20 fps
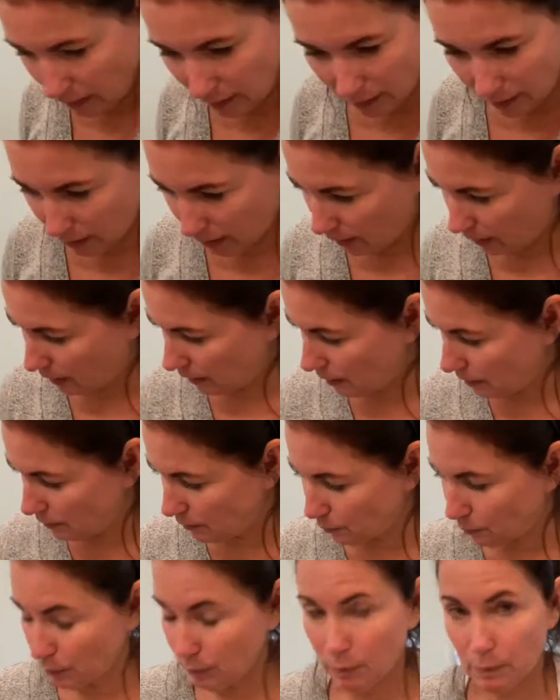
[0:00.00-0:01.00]
and
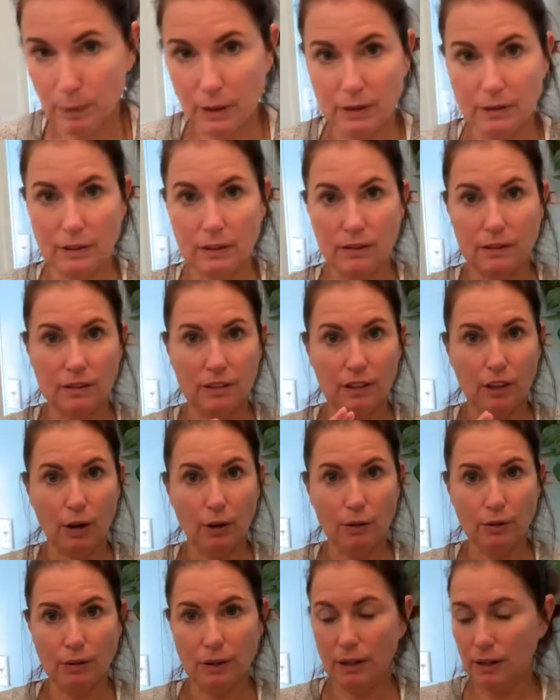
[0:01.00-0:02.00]
we will put the
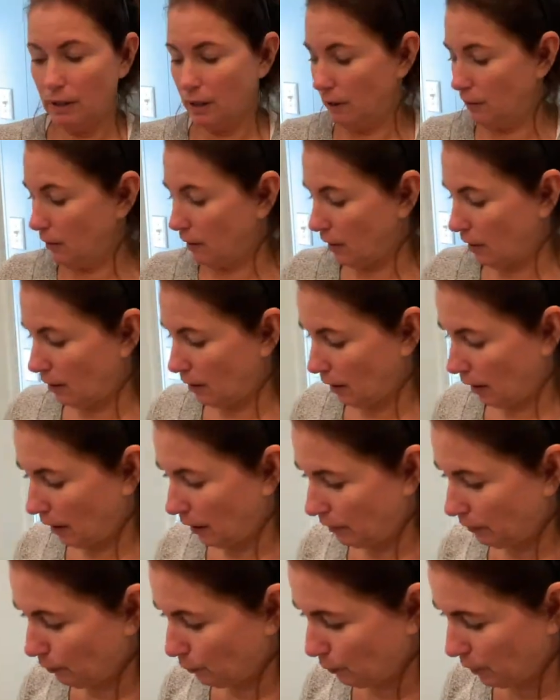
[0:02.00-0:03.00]
deodorant in there
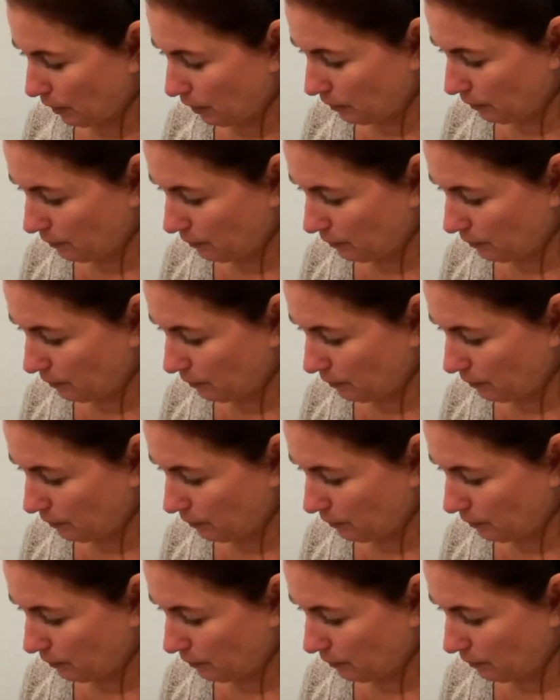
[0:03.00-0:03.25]
as well.